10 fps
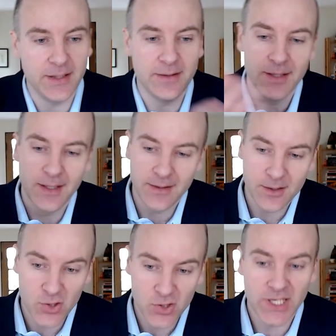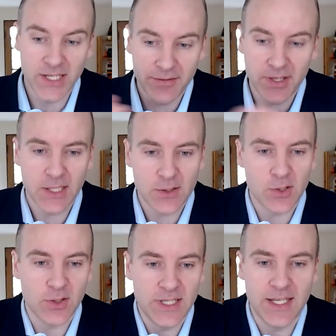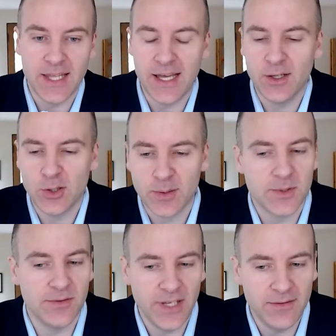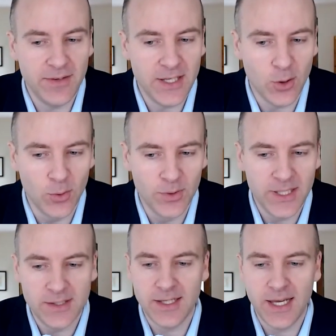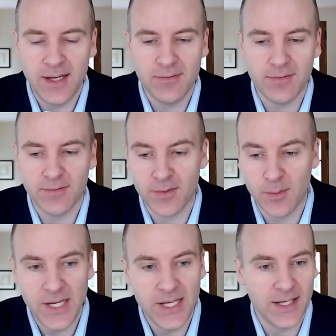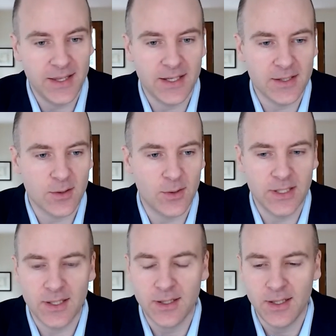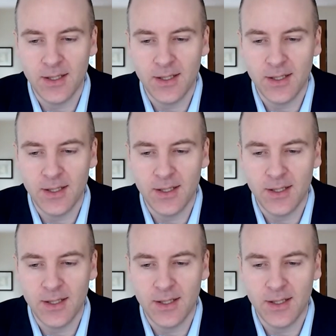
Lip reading: And there's significant uncertainty in that in terms of EV only today for me, and I think that's going to